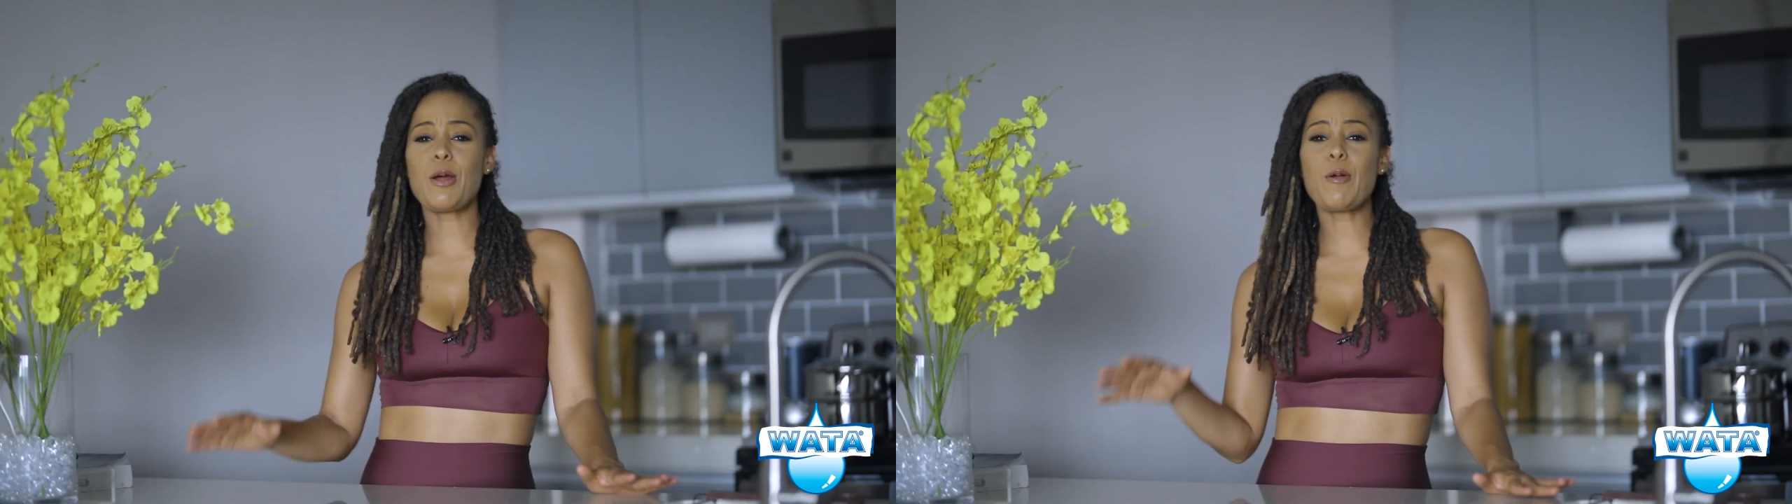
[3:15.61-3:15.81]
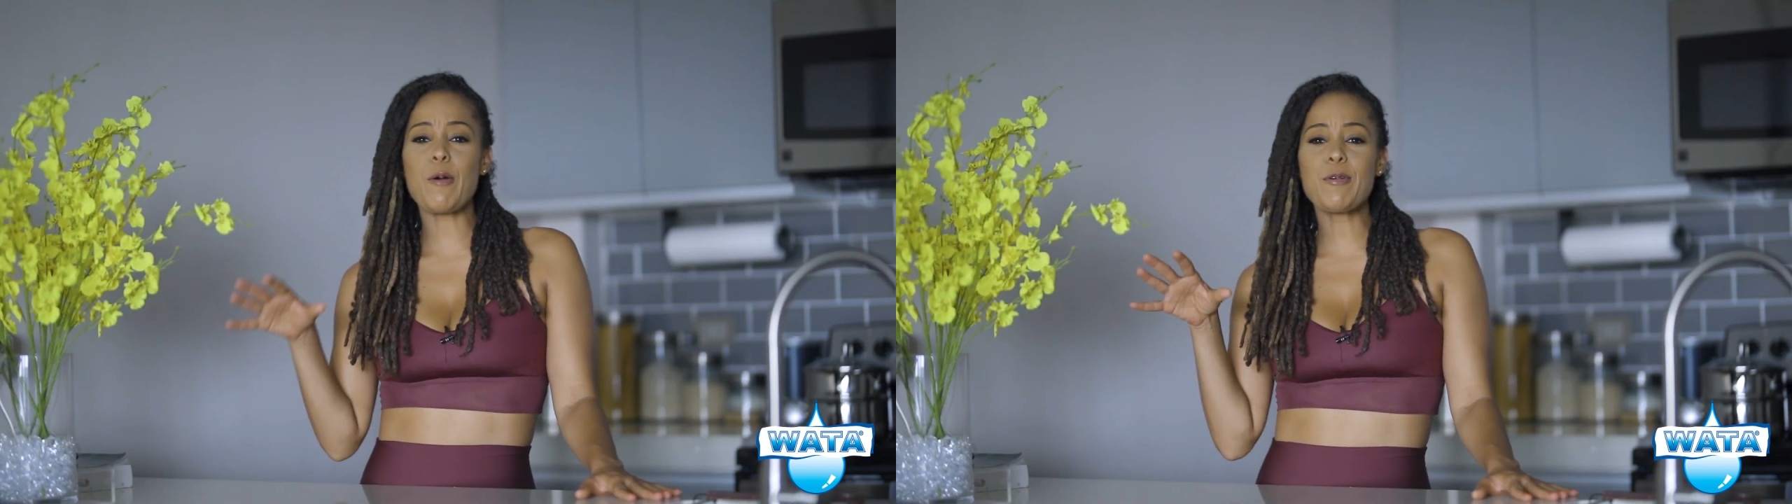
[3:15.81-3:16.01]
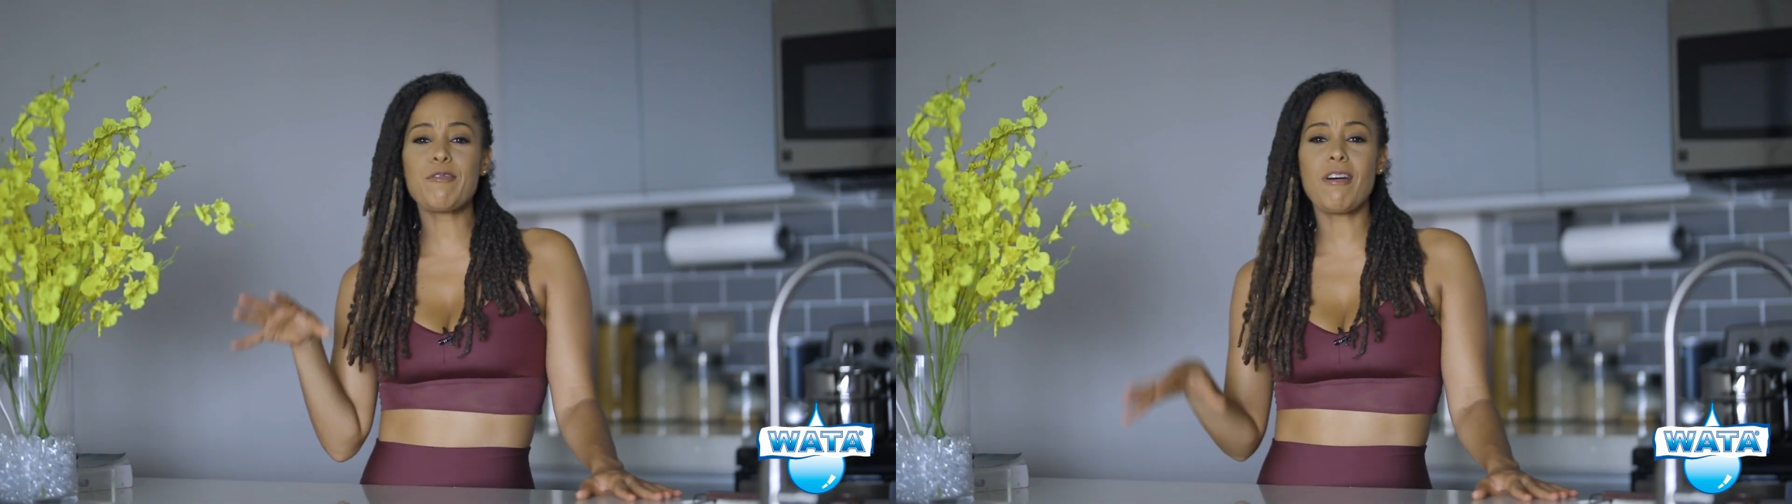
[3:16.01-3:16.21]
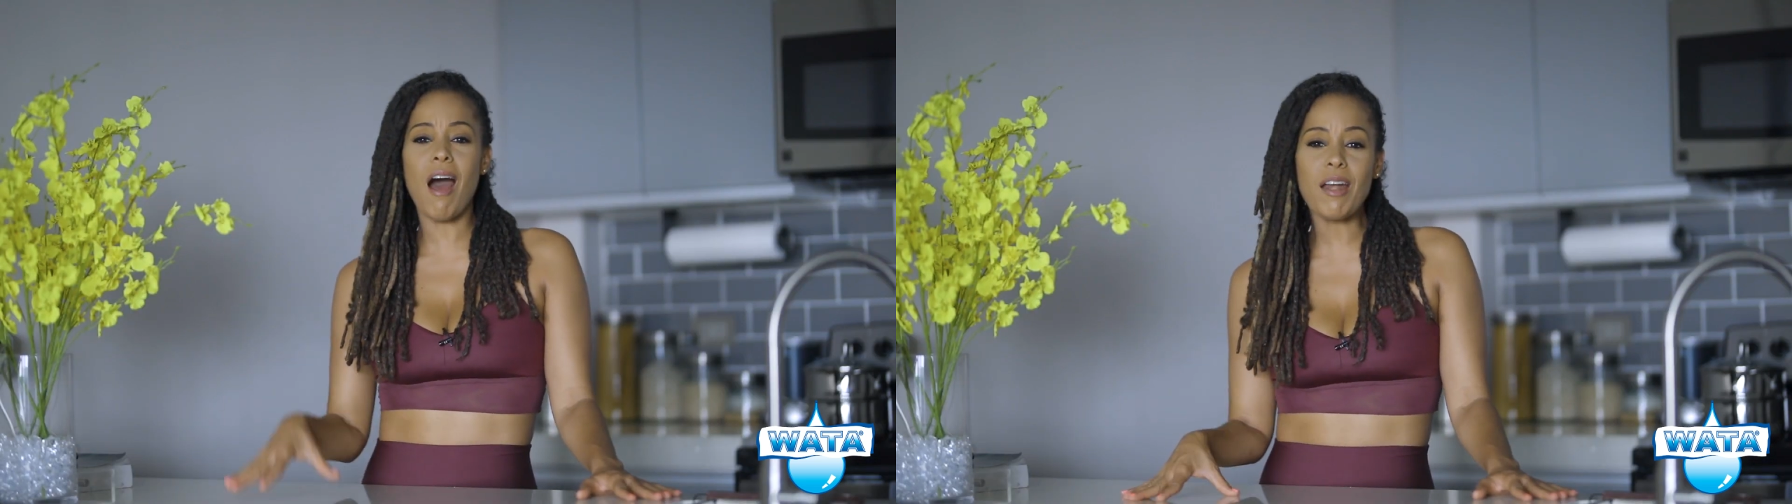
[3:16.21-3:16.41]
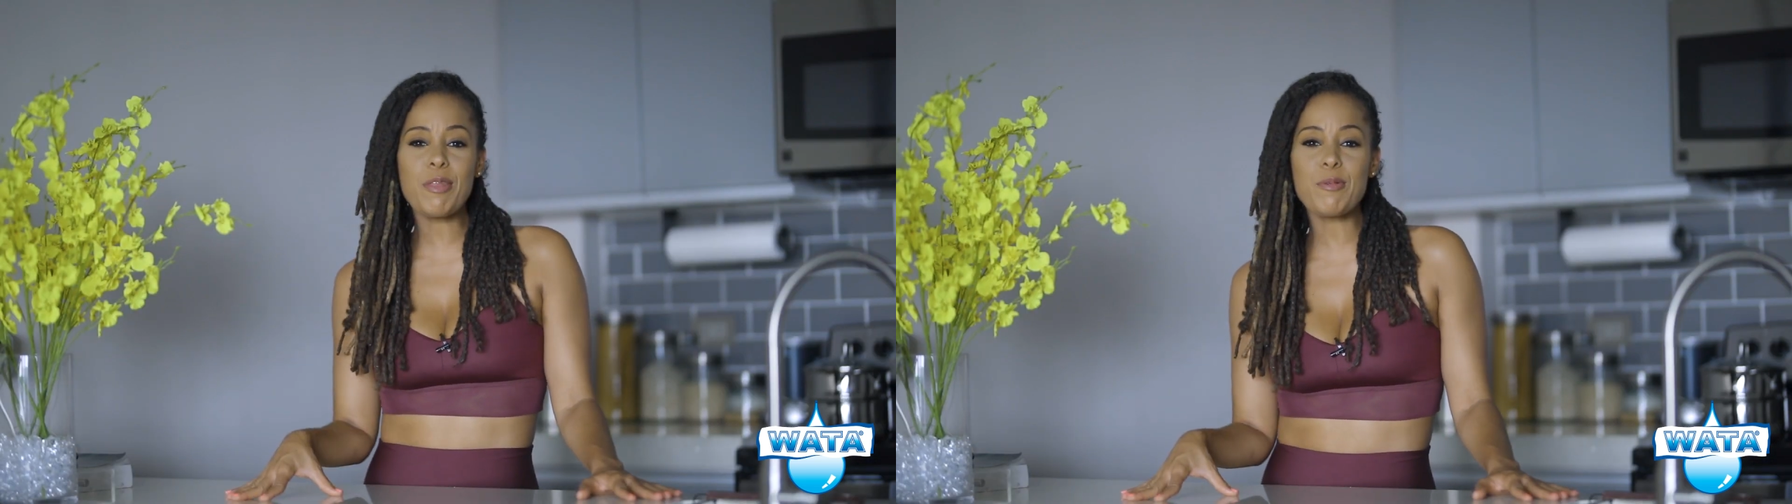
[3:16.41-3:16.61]
now that we've
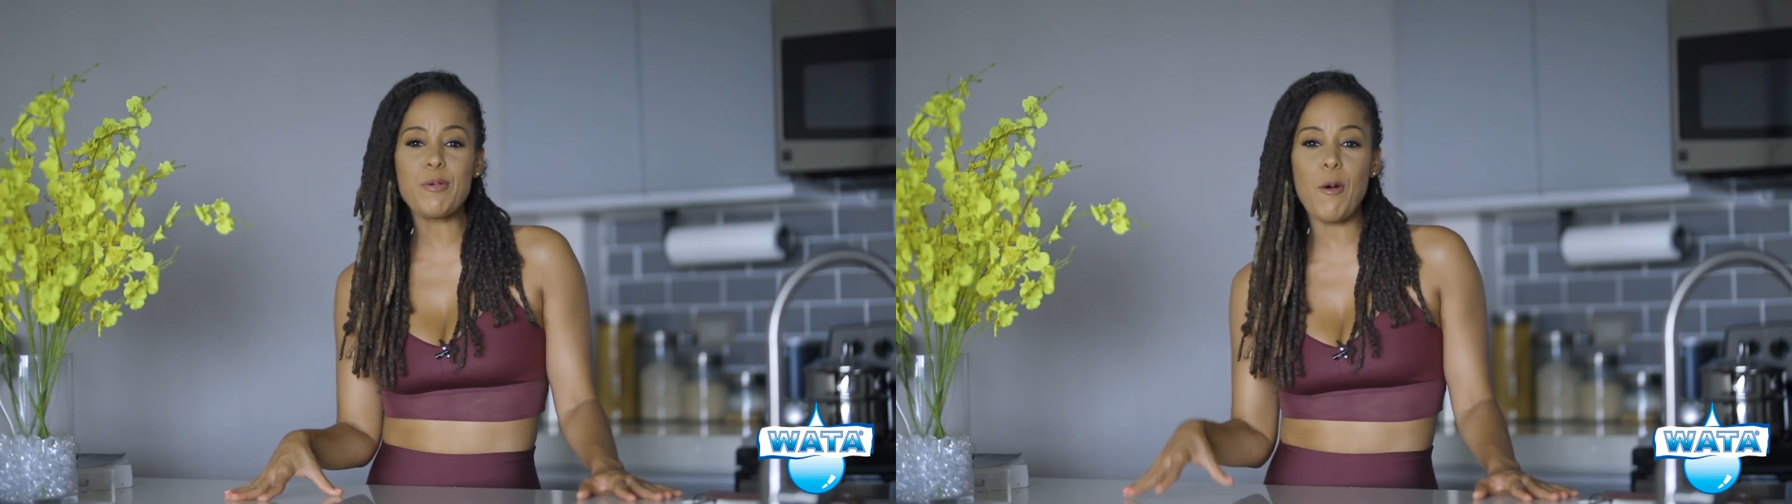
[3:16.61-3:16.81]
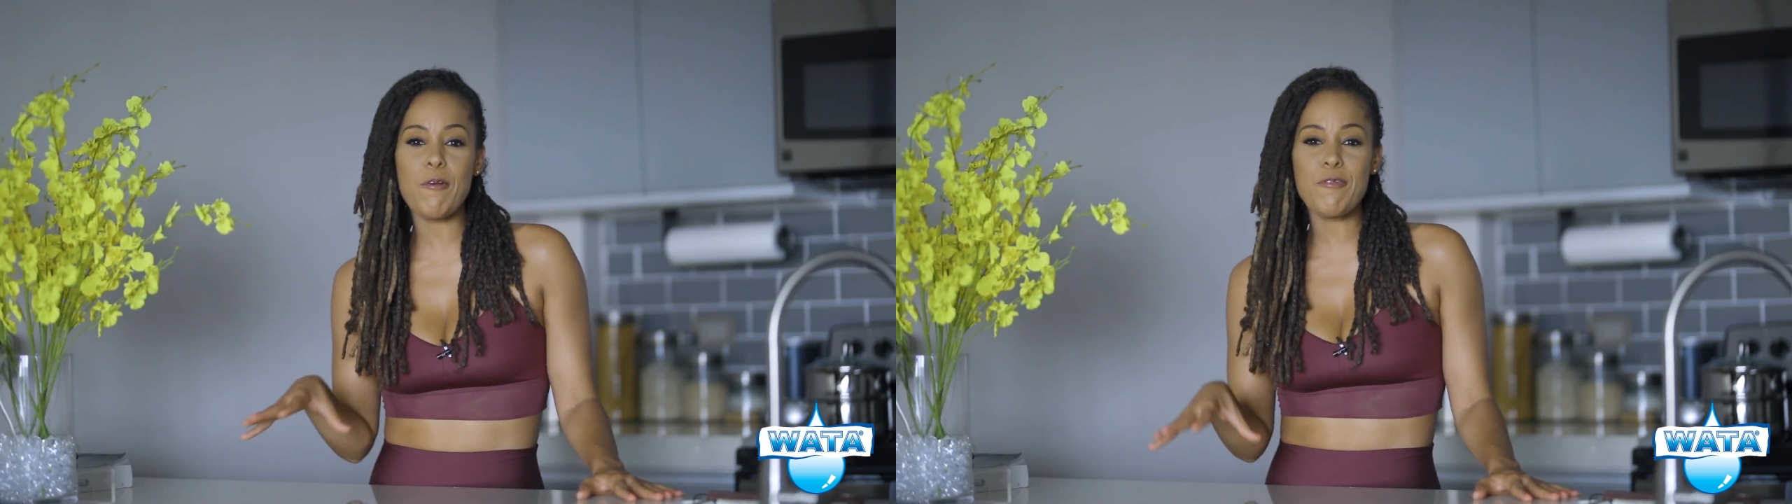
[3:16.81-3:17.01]
gotten through our